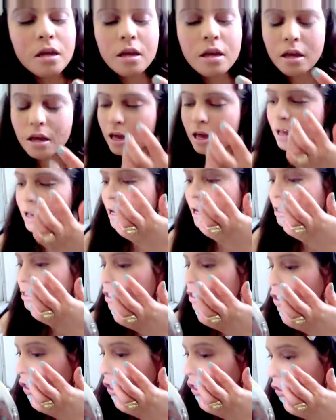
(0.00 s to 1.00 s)
And I'm
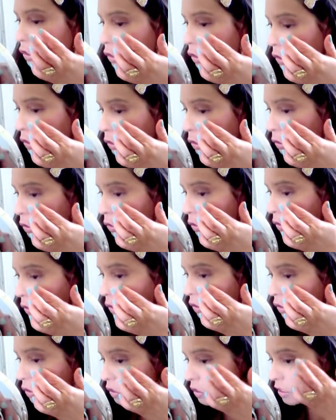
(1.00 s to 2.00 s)
just going to
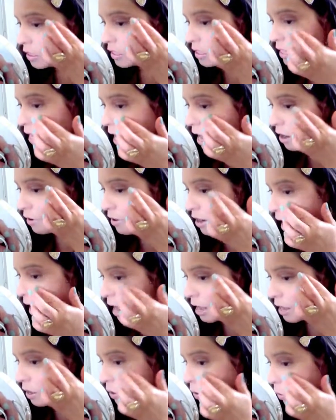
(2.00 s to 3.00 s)
this
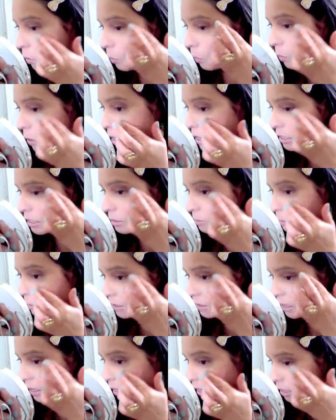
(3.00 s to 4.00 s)
area. You always
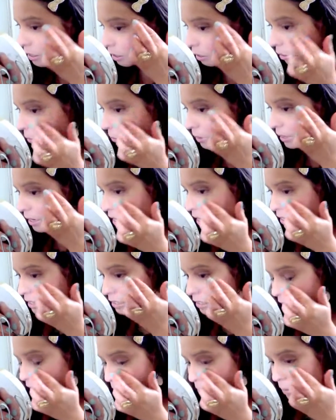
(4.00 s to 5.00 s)
put a little
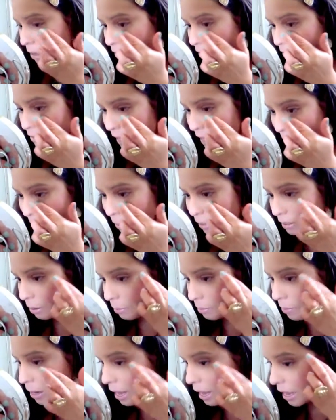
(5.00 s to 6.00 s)
illumination on top of the
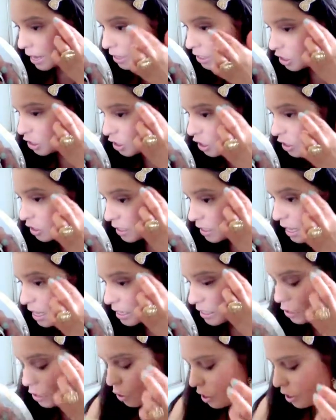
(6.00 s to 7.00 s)
blush, so
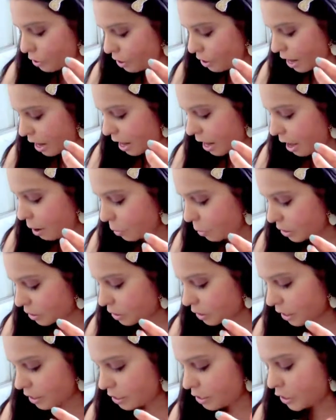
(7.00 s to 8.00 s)
that's the area I want
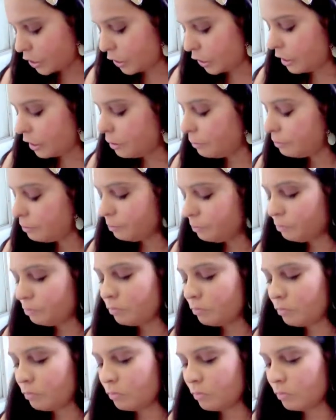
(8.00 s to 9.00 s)
to contour.
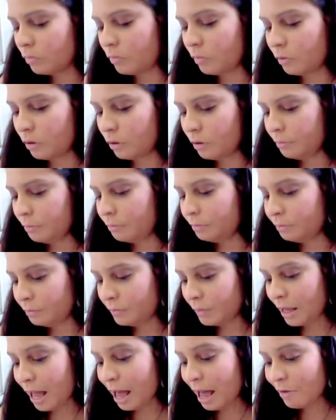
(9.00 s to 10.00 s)

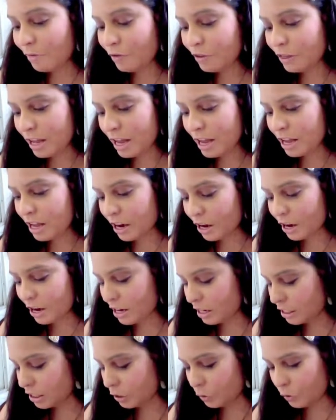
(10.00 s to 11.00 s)
Everything here
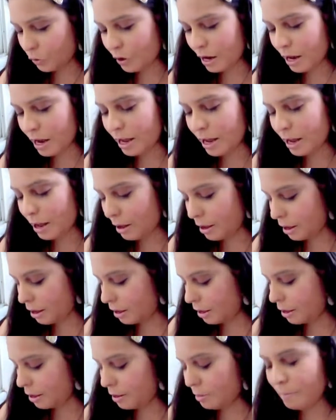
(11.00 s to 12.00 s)
is
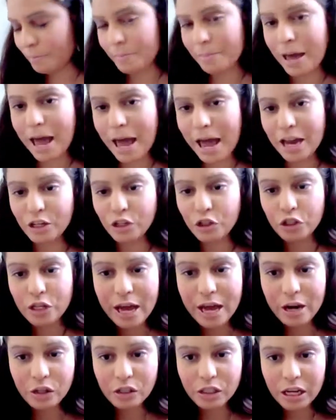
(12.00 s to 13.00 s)
cream. My
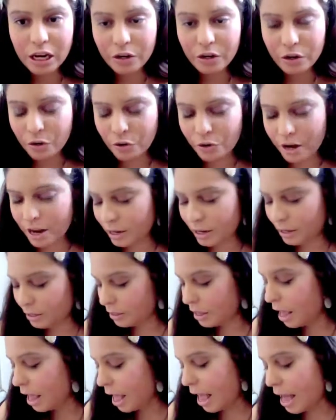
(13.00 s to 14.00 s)
eyeshadows are cream,
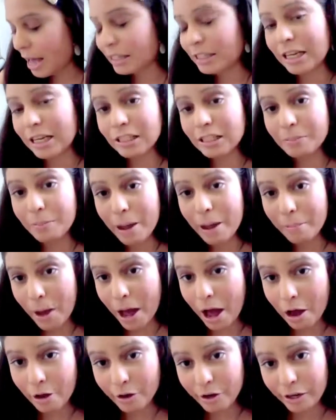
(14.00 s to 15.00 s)
except my
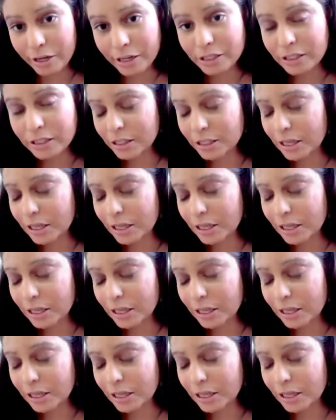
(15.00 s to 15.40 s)
powders.